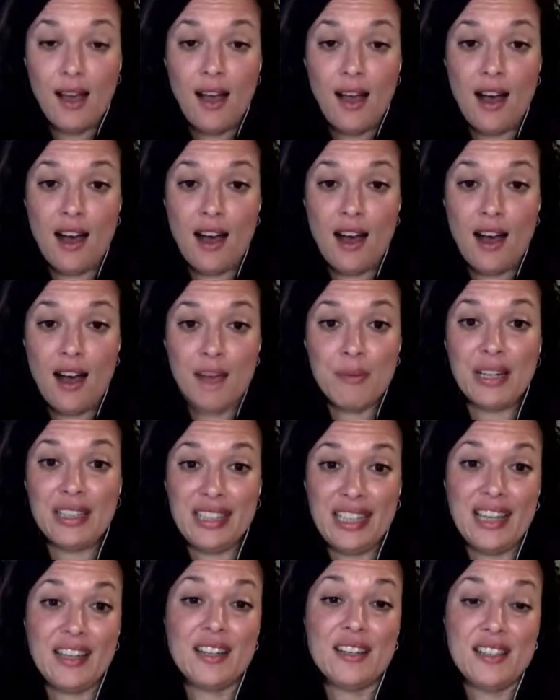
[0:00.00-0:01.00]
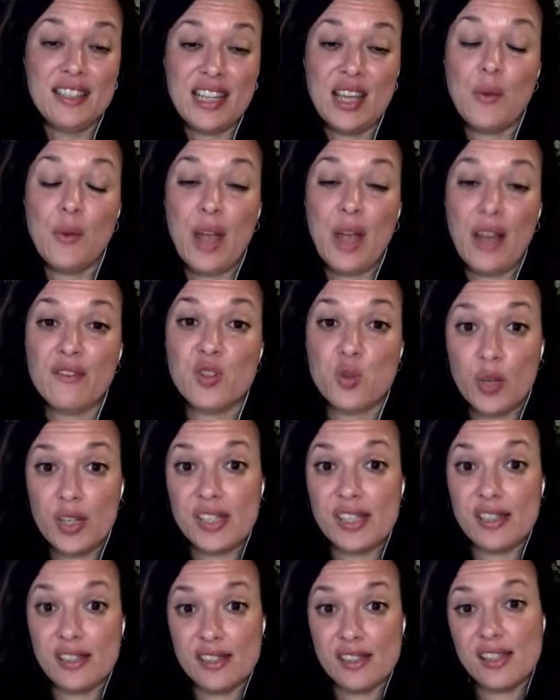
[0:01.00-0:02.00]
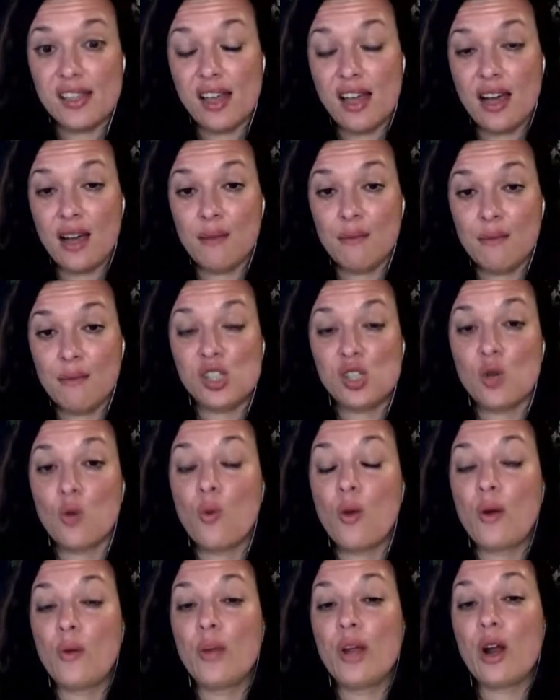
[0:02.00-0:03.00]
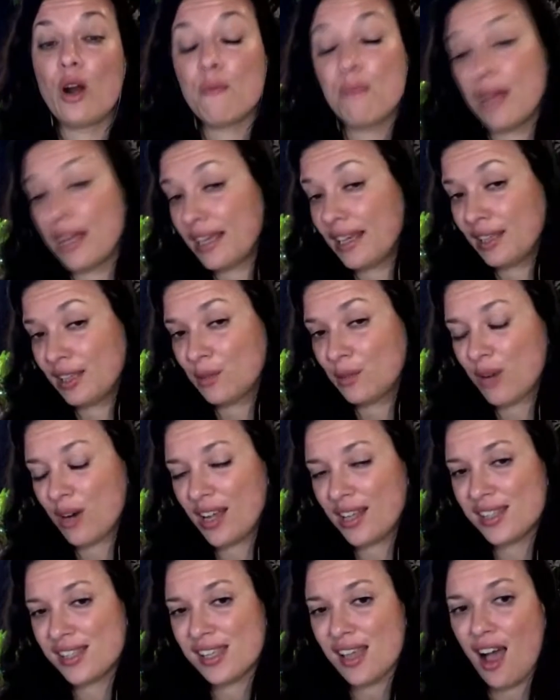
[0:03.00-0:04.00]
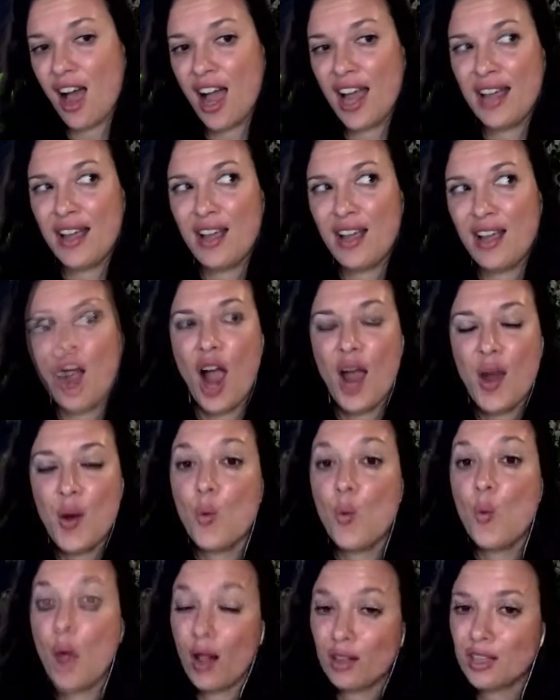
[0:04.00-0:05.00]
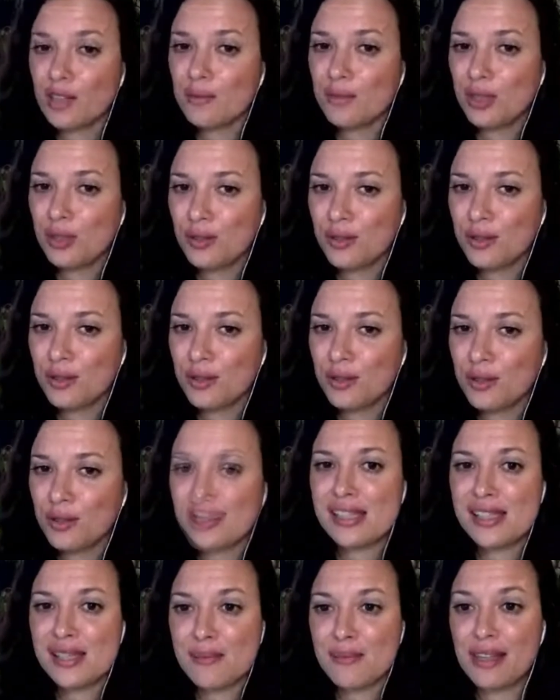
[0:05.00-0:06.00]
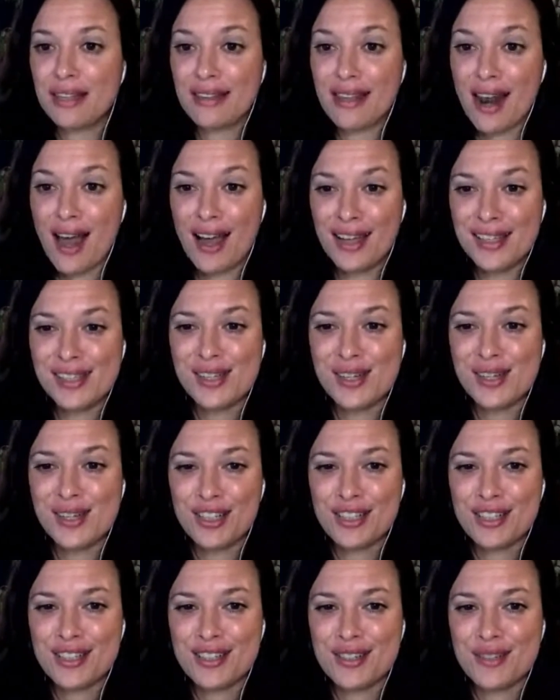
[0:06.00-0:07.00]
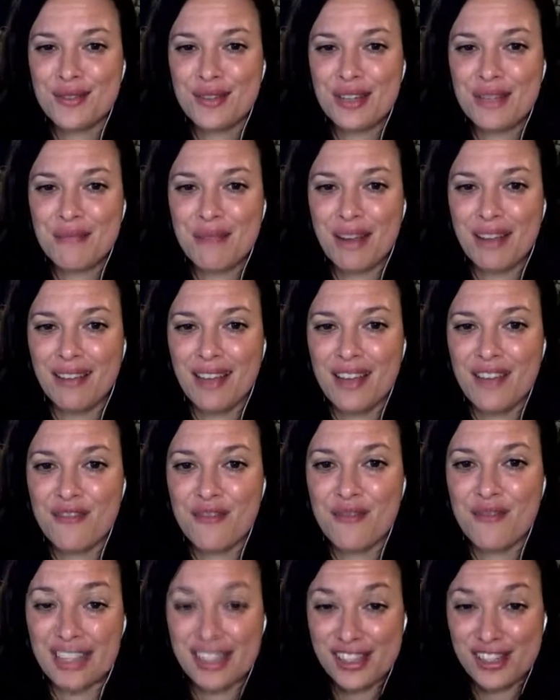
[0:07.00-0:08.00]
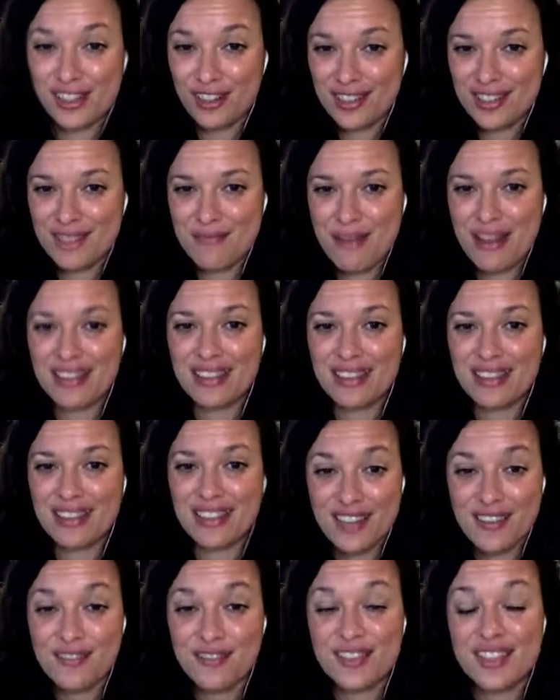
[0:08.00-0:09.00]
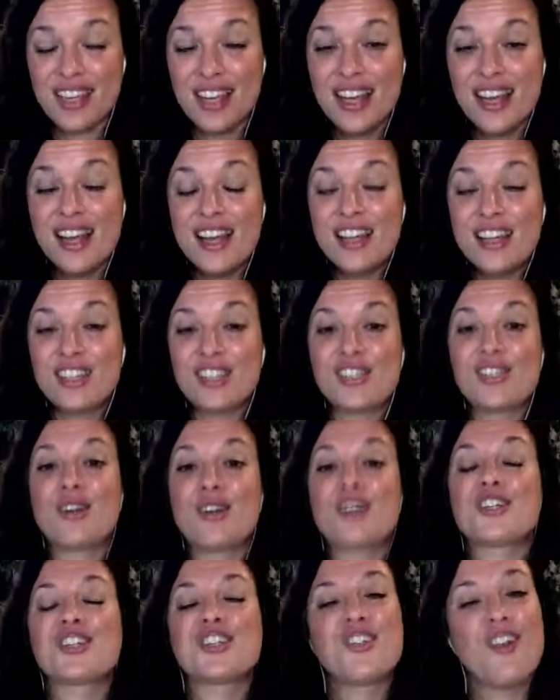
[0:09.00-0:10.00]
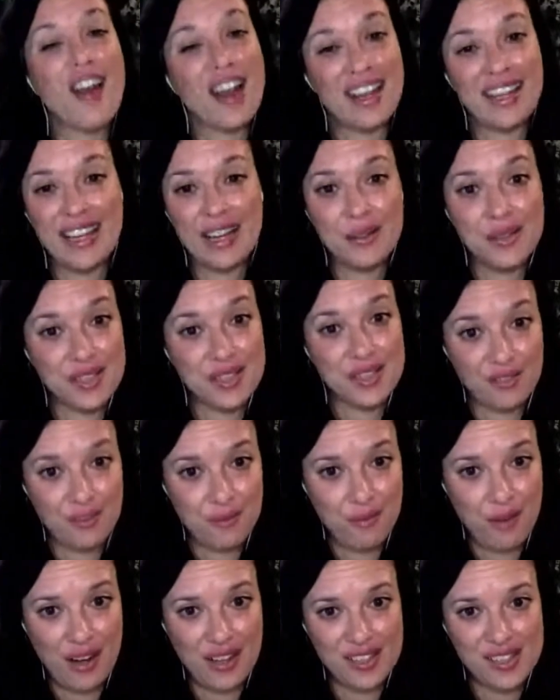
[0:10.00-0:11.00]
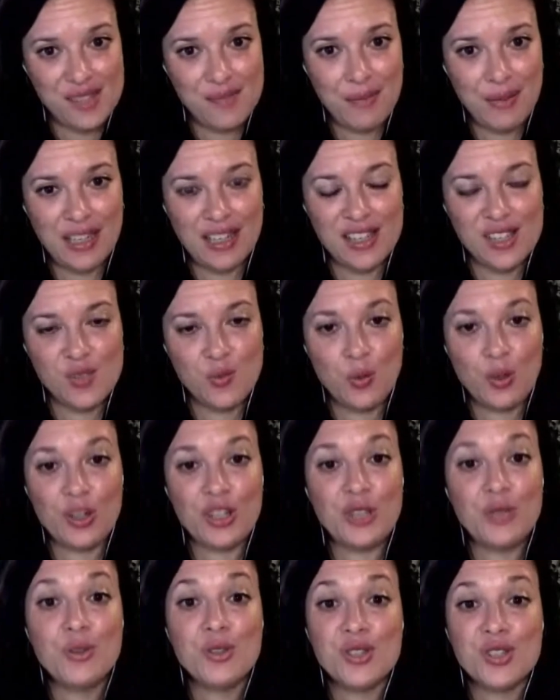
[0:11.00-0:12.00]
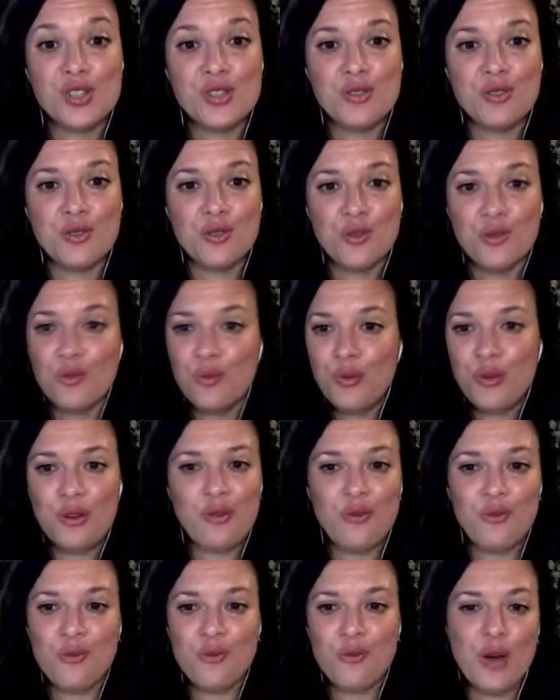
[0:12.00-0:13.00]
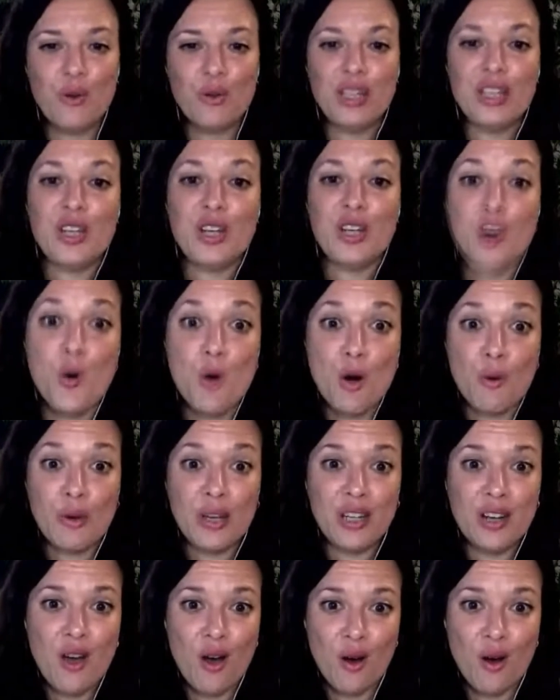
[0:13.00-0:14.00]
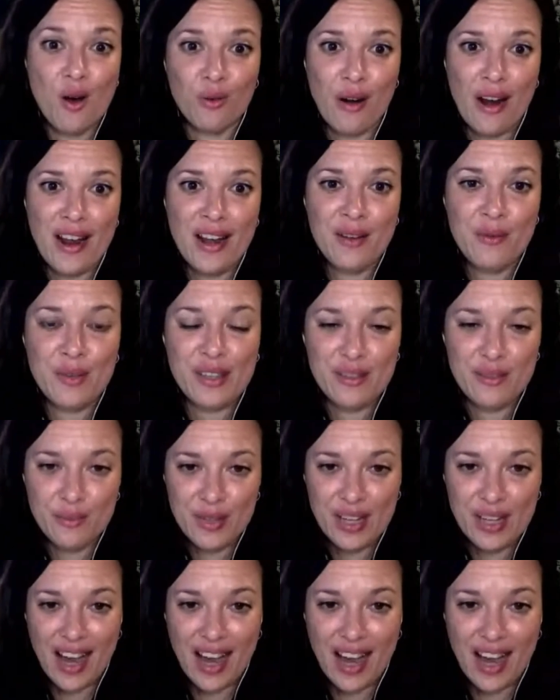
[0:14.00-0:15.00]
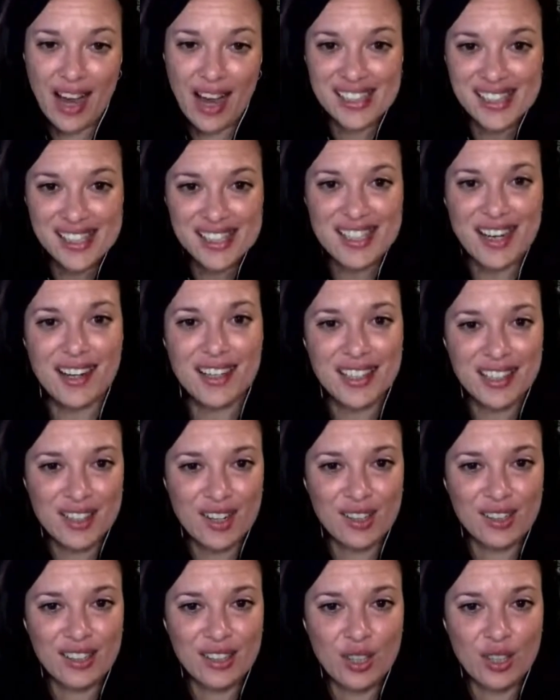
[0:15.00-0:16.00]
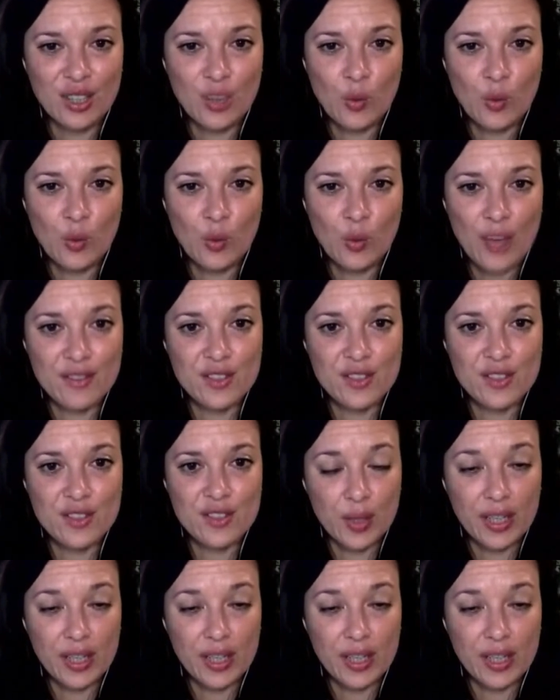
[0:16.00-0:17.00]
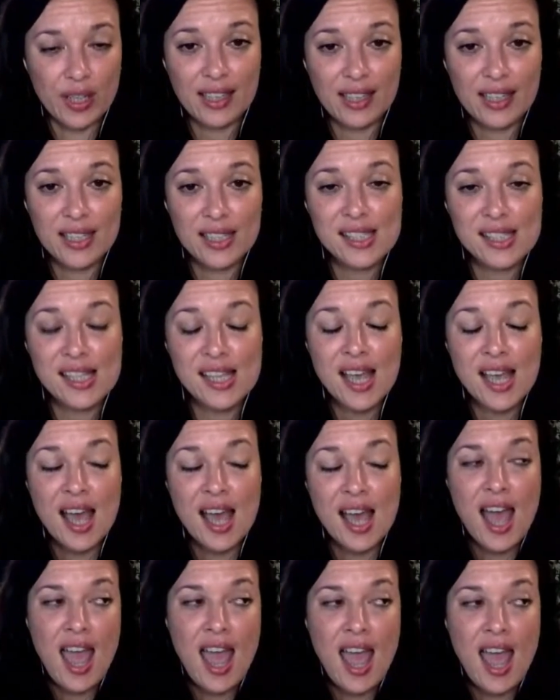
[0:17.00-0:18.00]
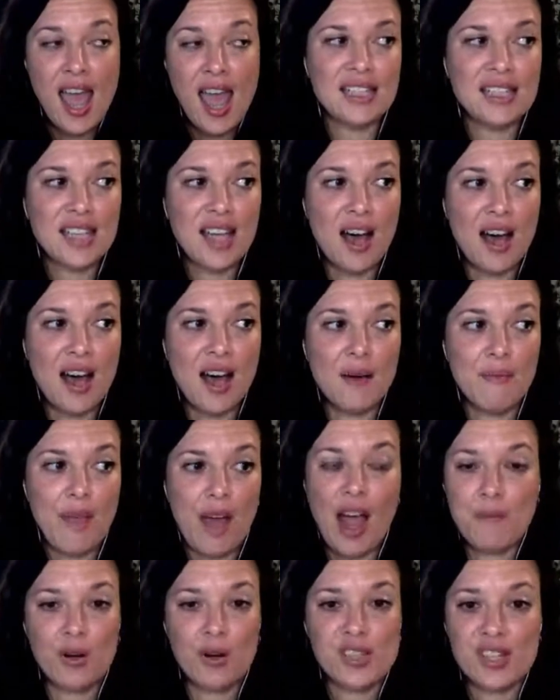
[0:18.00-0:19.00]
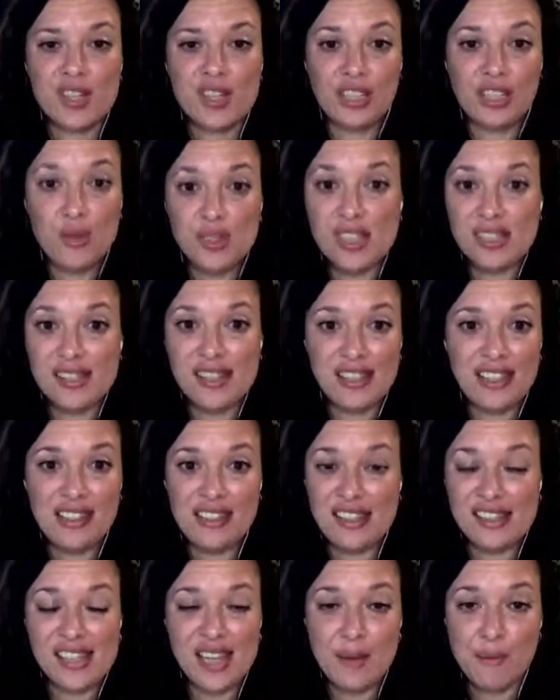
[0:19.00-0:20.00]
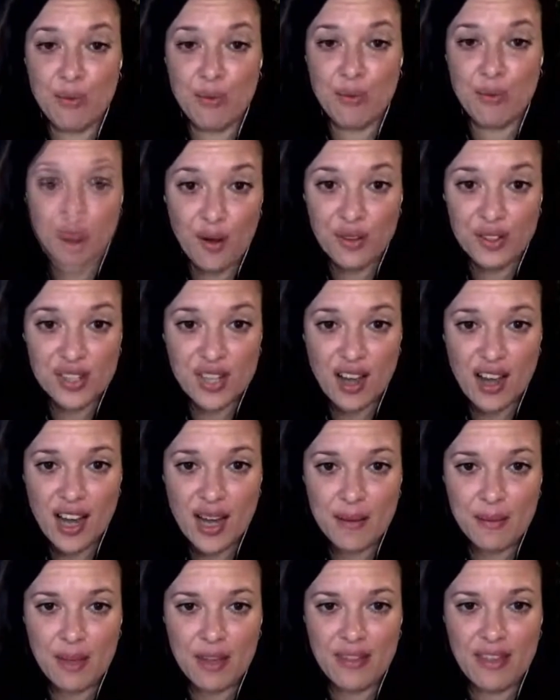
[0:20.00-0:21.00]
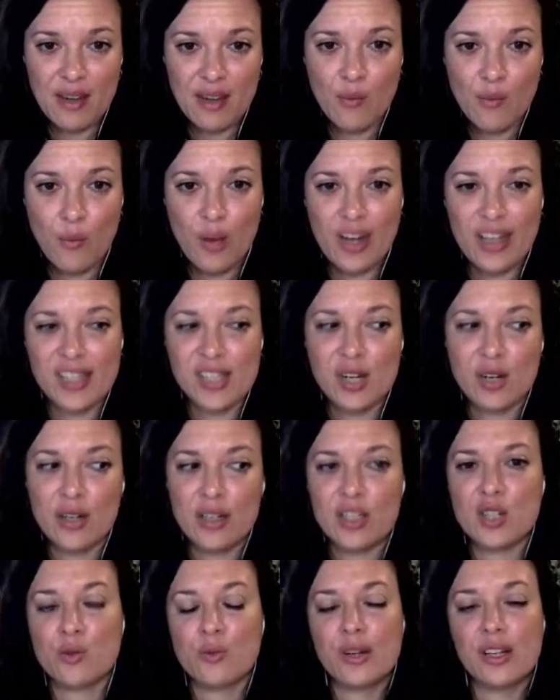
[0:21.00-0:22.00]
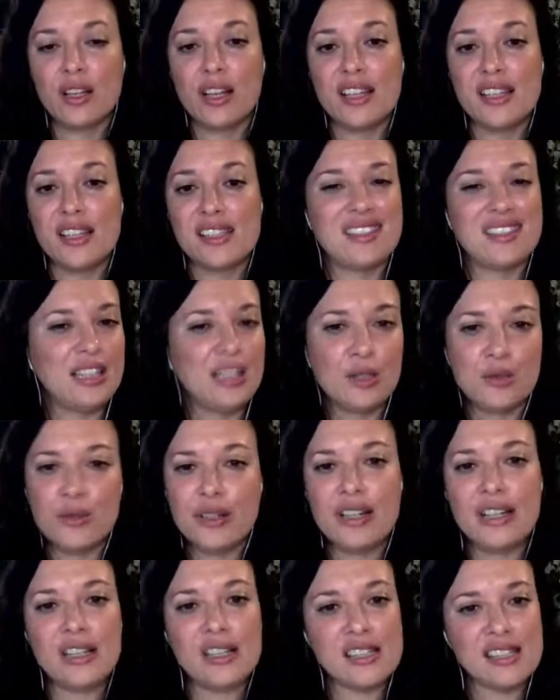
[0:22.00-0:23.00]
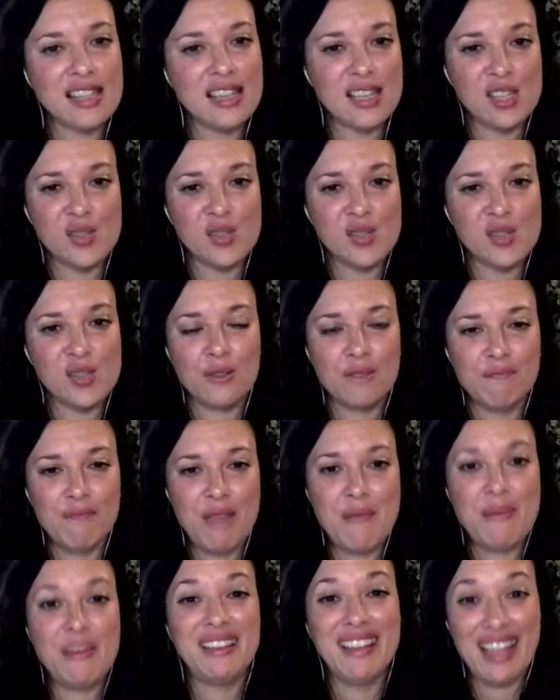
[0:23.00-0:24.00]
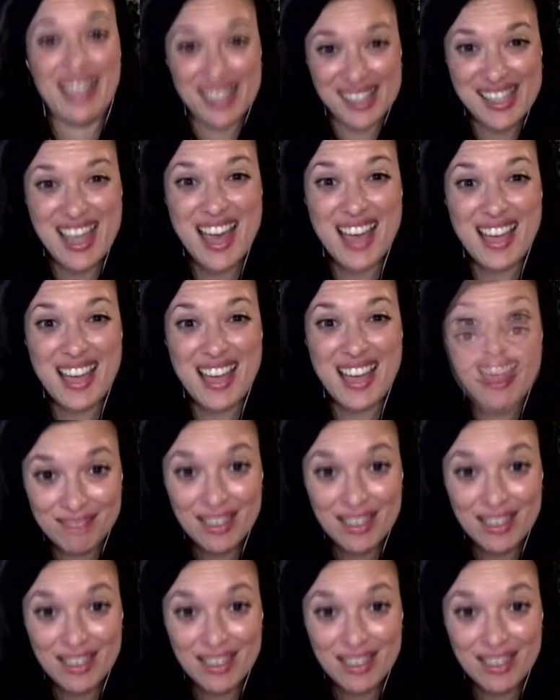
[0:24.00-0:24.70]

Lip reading: But at the end of the day, we have choices. So when we are picking the breads, I welcome you. This is something that I started to do in my life when I started to make the shift, to start trying out different breads, because we're used to, we only know what we know, right? We kind of get stuck in our little way of doing things. And I personally used to eat the same bread all the time. And then when I started to realize that the ingredients list were maybe less than,